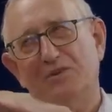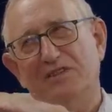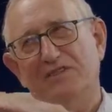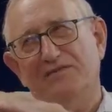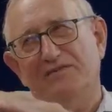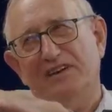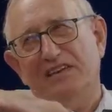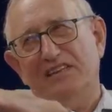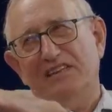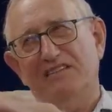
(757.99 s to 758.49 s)
with
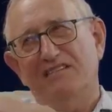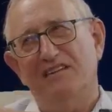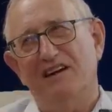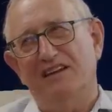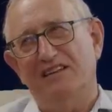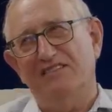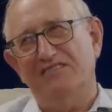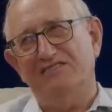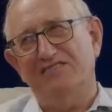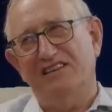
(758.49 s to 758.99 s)
the
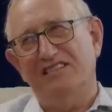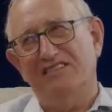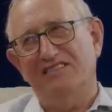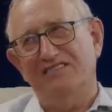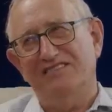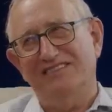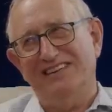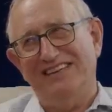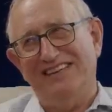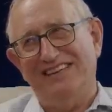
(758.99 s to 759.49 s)
Vaticanus and the
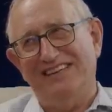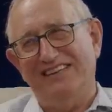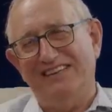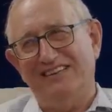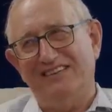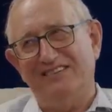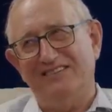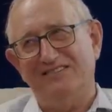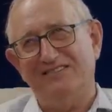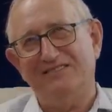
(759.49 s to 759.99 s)

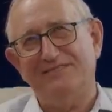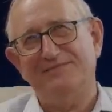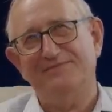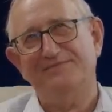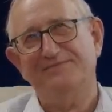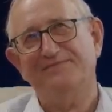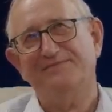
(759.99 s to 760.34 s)
Sinaiticus.